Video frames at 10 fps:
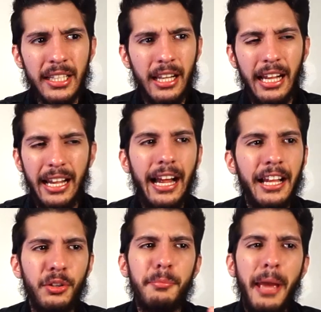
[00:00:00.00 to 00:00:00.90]
I
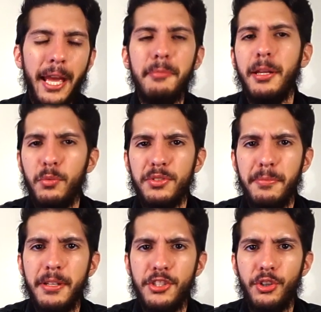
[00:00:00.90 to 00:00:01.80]
know Ant-Man was
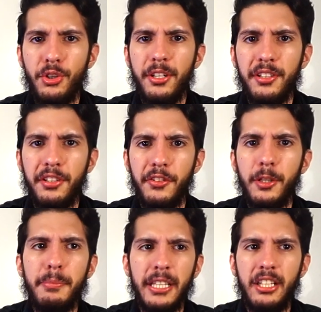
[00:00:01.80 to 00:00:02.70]
mentioned earlier in the
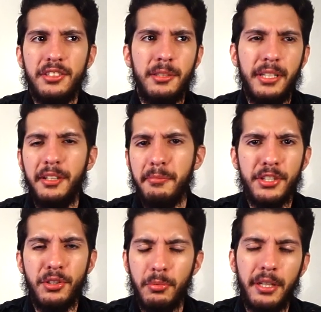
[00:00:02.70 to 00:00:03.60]
film being on some kind of
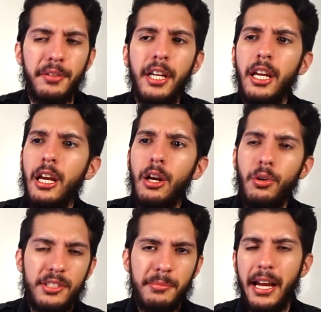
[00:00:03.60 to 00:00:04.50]
mission or whatever,
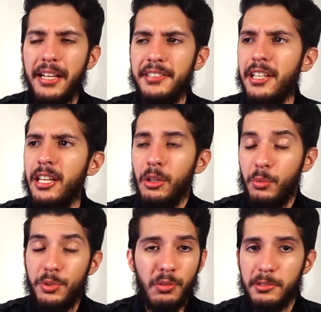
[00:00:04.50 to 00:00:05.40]
or some heist,
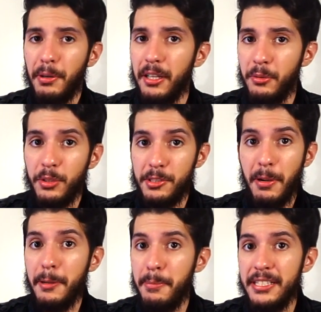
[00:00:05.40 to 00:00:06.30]
which
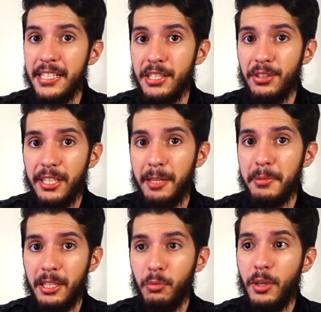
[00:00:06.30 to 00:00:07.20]
might be detailed in
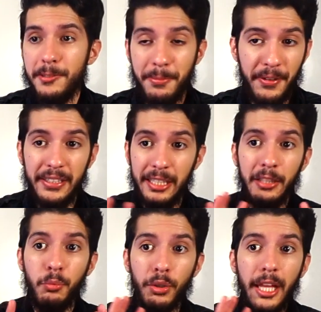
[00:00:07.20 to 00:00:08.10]
Ant-Man and the Wasp. In fact, I
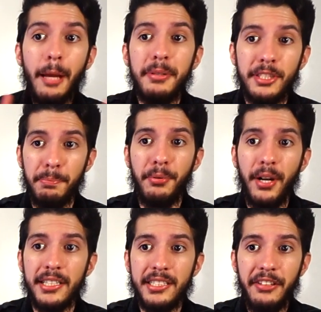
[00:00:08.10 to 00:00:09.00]
will not be
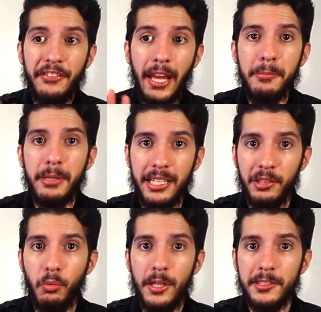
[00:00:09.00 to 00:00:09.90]
surprised if Ant-Man and
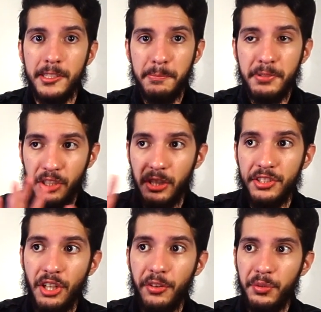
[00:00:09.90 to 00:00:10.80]
the Wasp
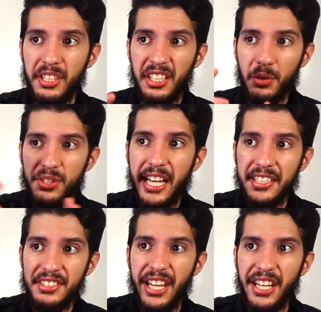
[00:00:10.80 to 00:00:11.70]
starts off with a little
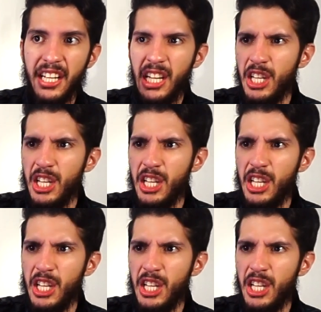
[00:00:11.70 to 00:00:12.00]
tag saying